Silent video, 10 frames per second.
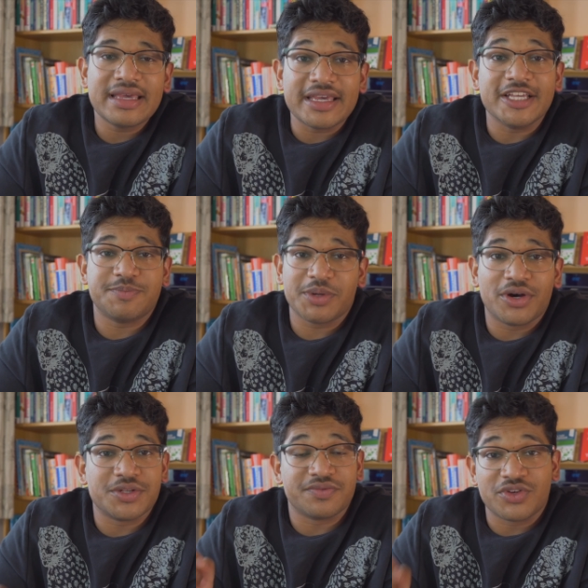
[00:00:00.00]
is
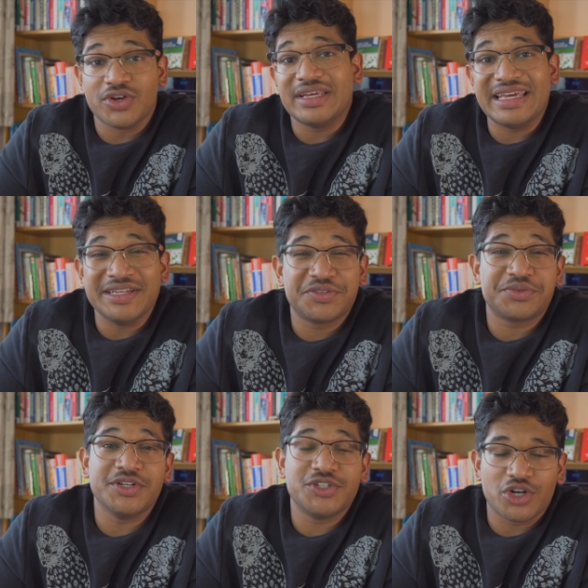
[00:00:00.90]
because of good
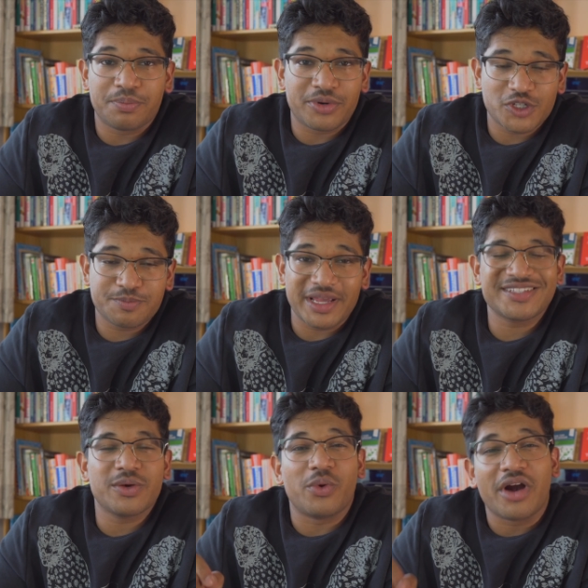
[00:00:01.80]
industry job
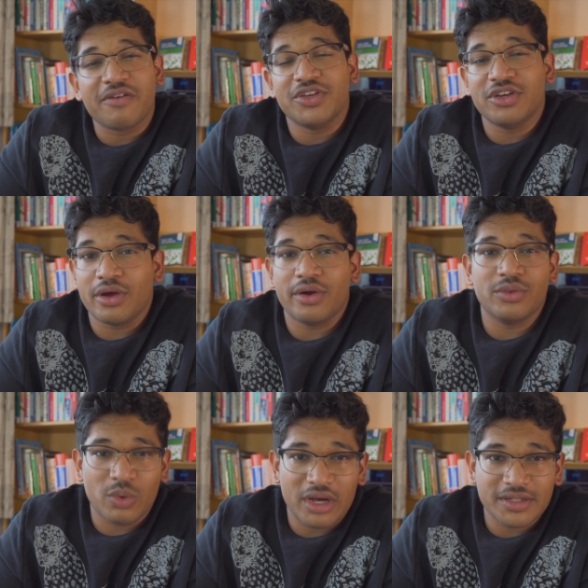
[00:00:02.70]
prospects wherever you go in
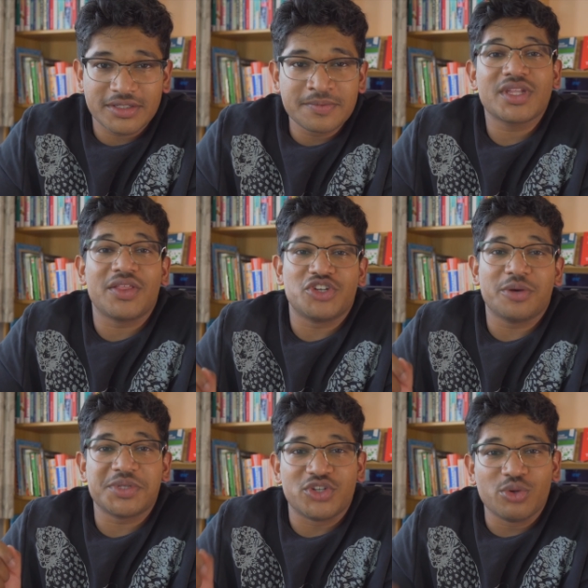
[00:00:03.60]
the world. Now, the
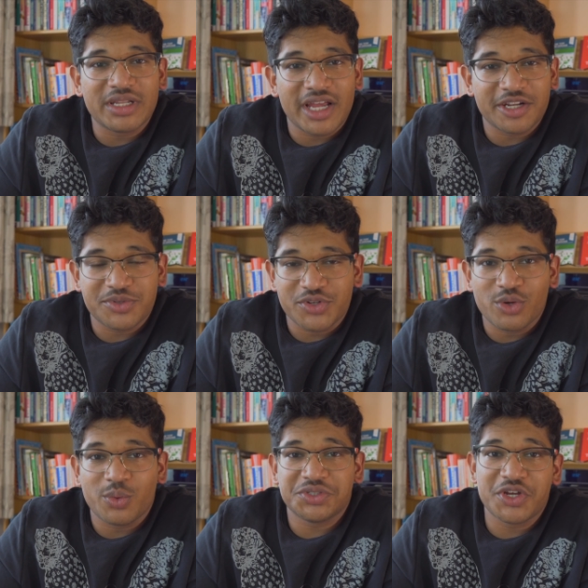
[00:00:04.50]
jobs that you'll be lined up to
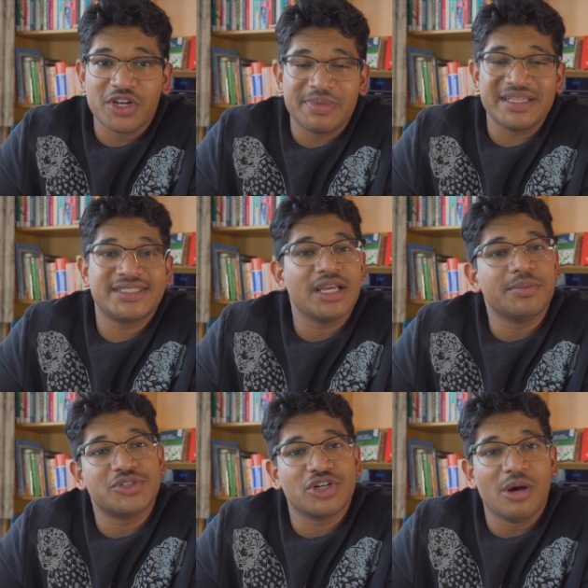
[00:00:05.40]
do will not only be
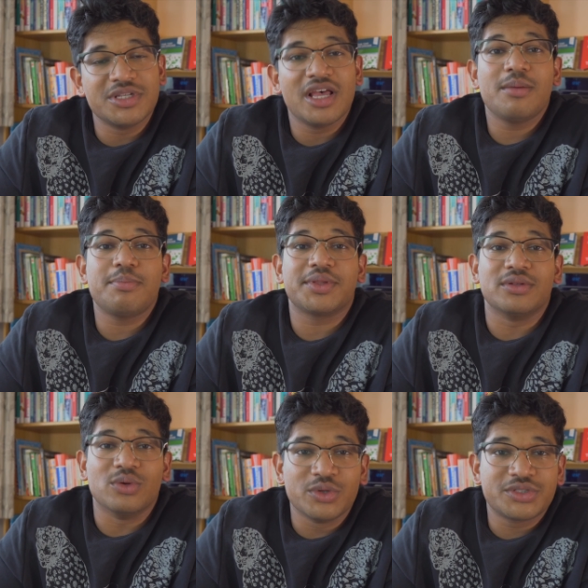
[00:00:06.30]
stable jobs, but they'll
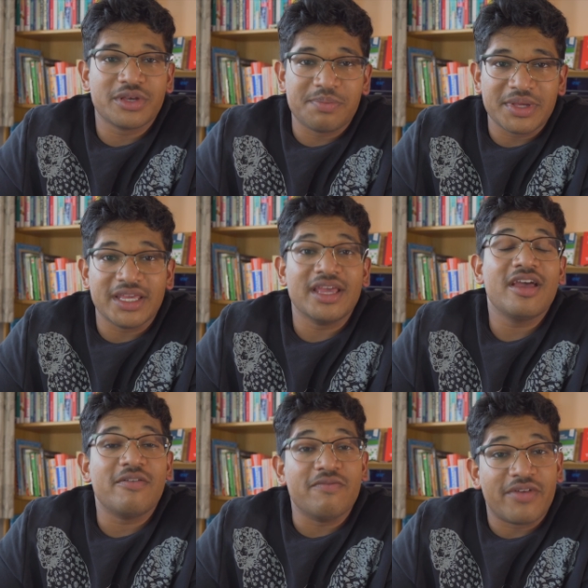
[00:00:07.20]
also be
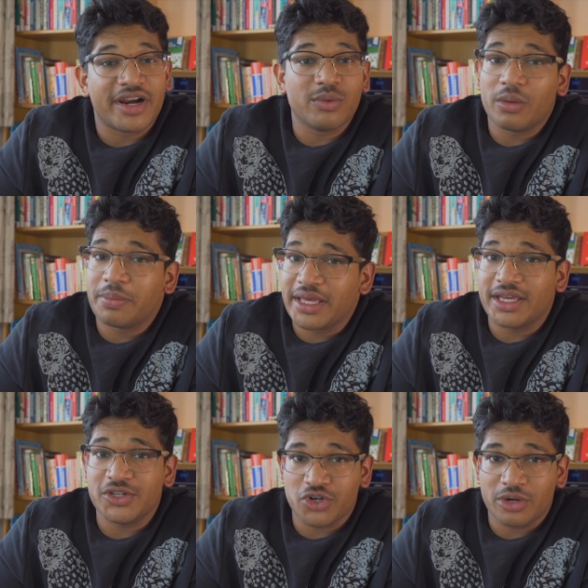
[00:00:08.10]
very well
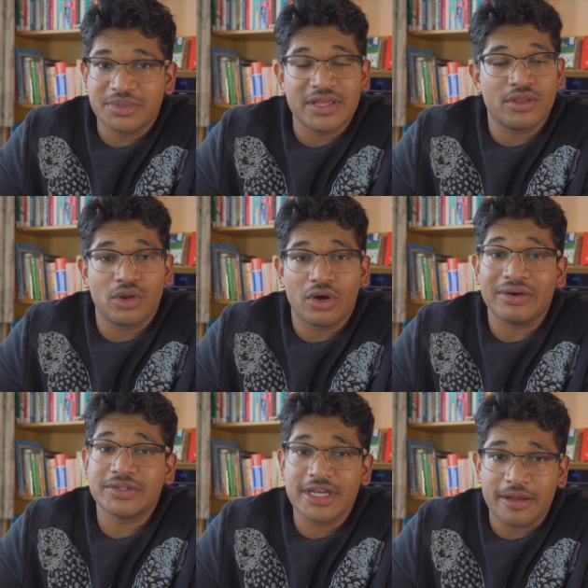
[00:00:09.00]
paying jobs in the
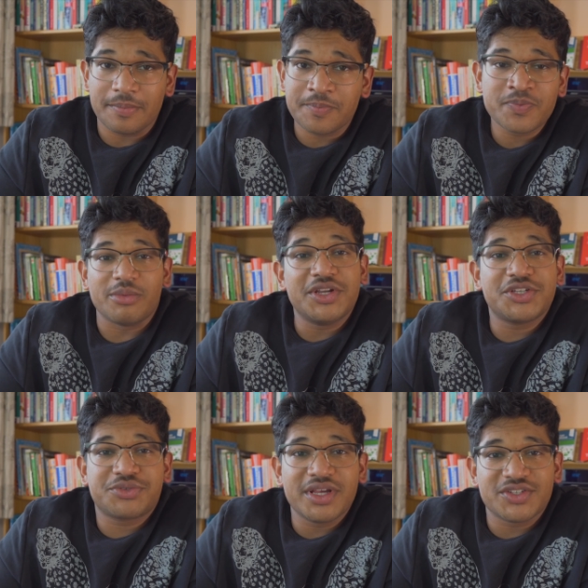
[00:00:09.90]
long term. From
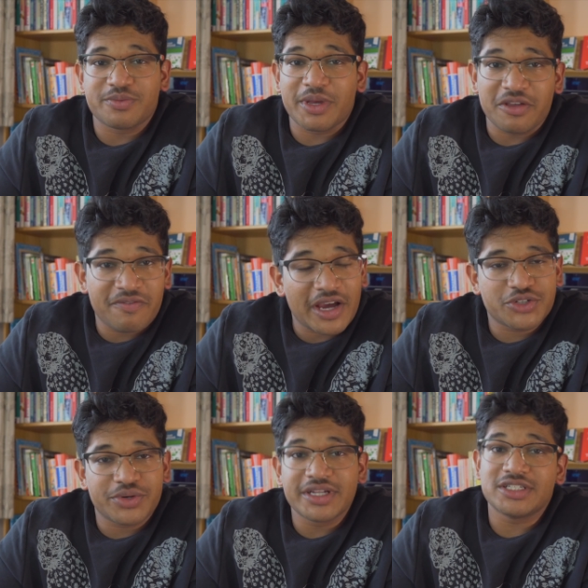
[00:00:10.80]
industries such as
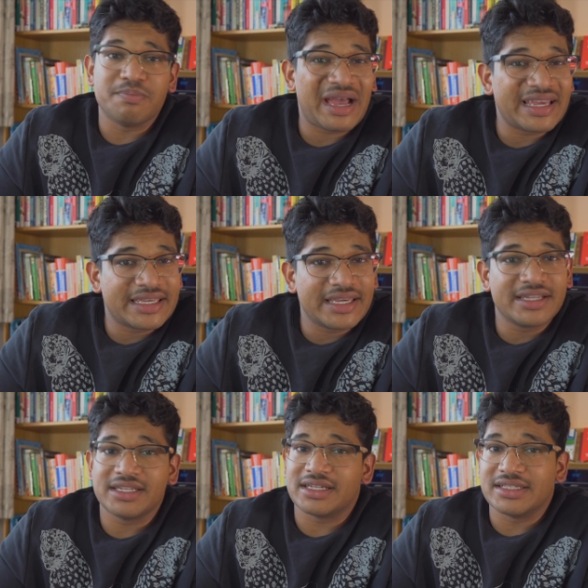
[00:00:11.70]
manufacturing to banking
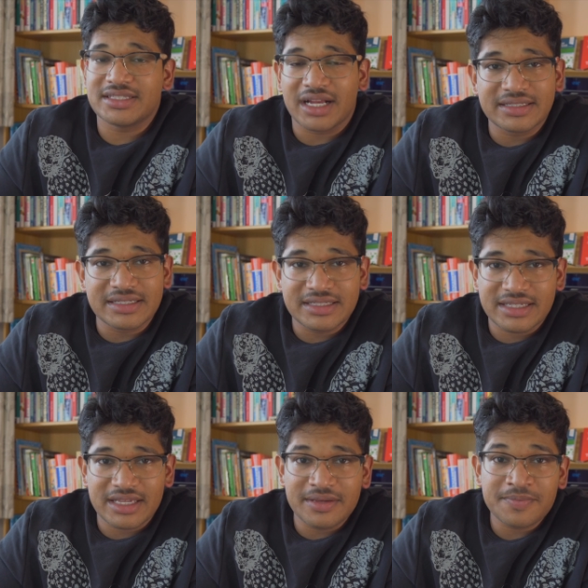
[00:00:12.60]
to
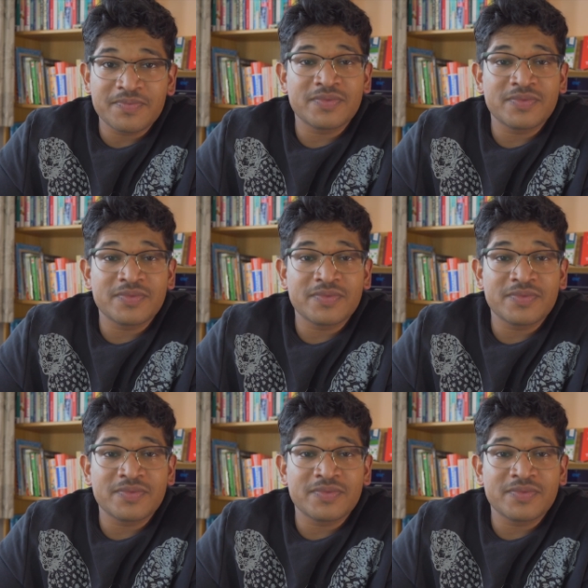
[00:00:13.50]
consultancy,